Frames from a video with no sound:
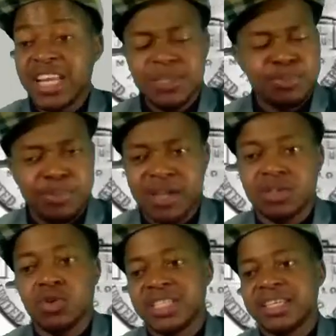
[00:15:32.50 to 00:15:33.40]
Let's be
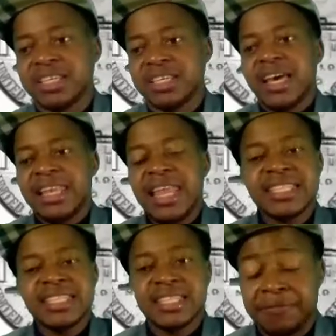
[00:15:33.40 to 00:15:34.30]
patriotic.
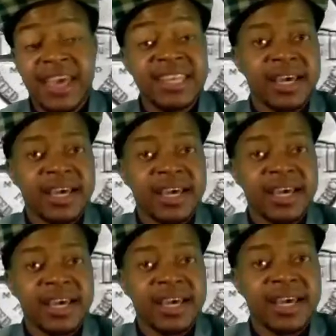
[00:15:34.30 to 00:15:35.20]
Let's defend
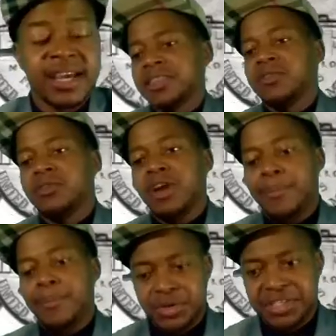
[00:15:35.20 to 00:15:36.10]
the
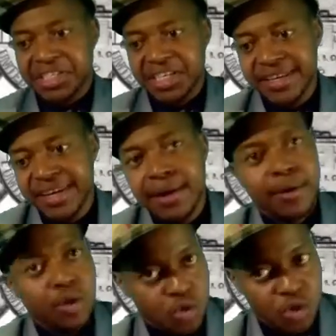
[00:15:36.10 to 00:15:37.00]
reputation
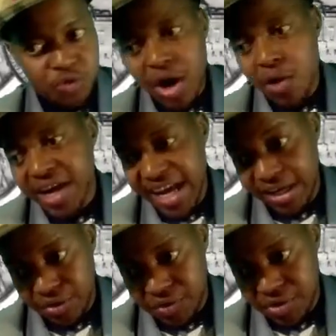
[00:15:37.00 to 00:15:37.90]
of our
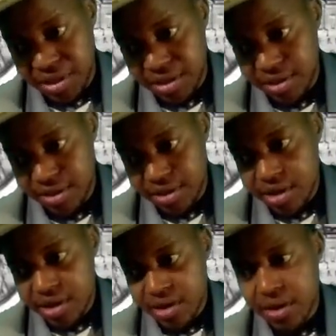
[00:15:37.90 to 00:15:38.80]
country.
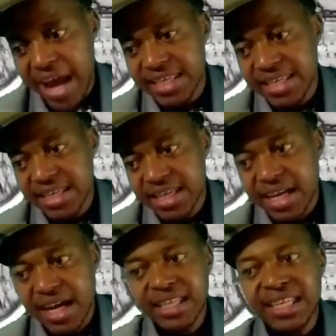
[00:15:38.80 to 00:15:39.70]
Right?
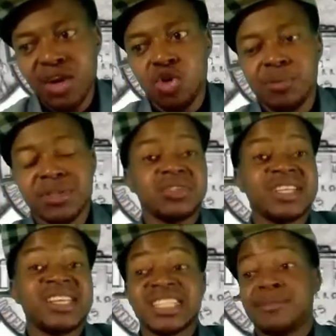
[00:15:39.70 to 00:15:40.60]
Ngatisakurumidze
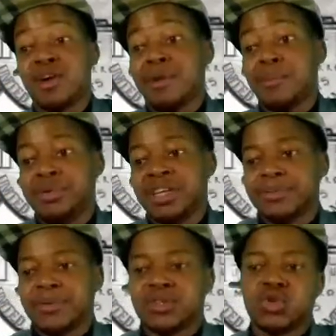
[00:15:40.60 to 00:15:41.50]
kutenderedza mamwe
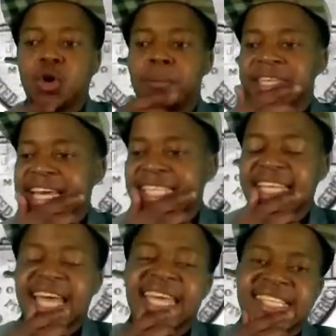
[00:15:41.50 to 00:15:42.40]
mapicture pa social media
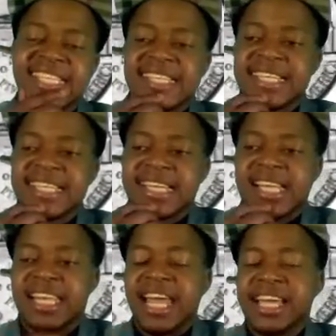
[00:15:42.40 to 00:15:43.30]
asingaite
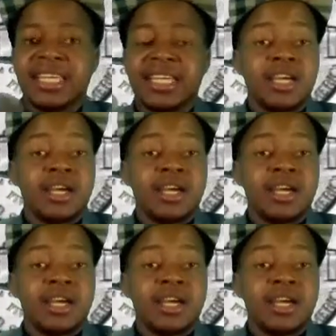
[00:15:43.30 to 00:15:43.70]
like